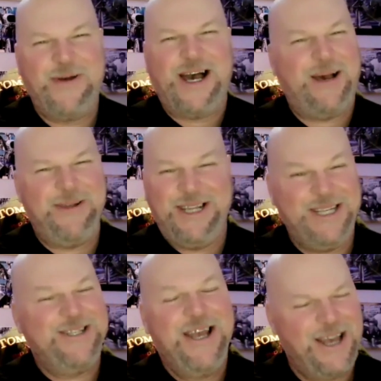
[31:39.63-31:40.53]

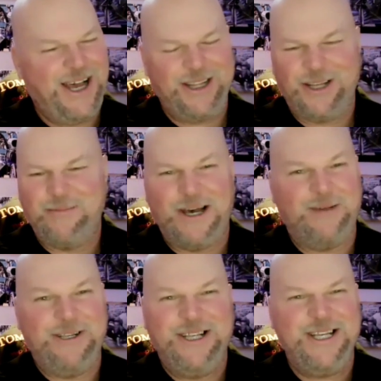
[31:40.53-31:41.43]
Bobby, I love
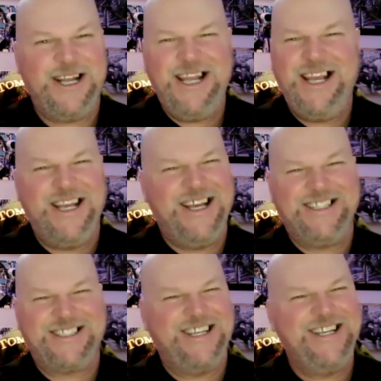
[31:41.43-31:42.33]
Bobby. He
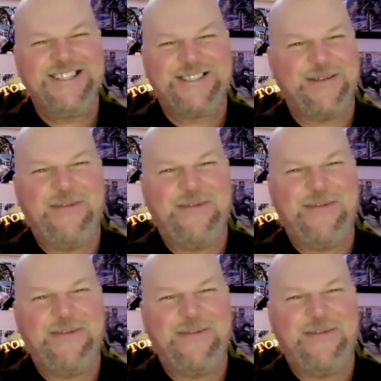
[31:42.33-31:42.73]
is the